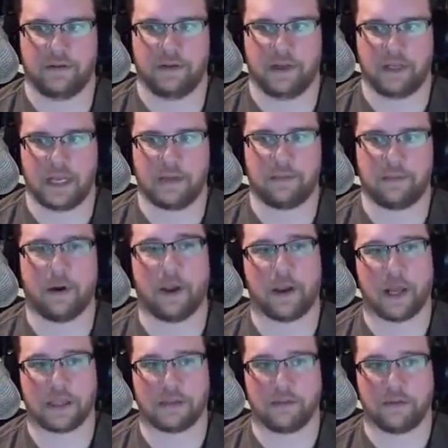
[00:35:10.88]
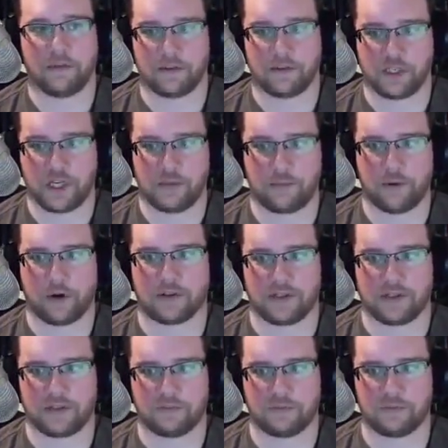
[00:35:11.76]
And he probably got them even cheaper
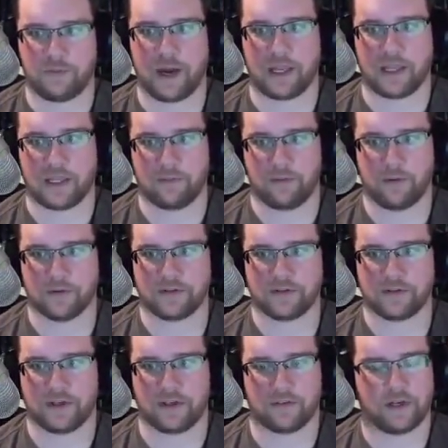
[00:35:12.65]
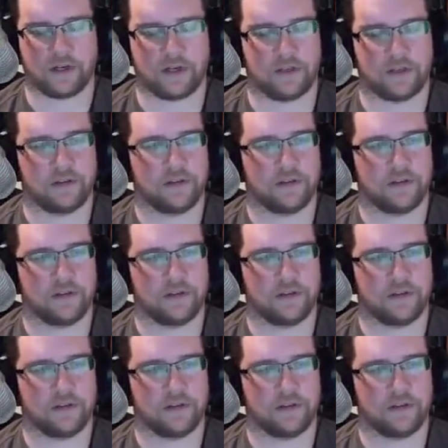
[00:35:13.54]
because he was buying them wholesale, right?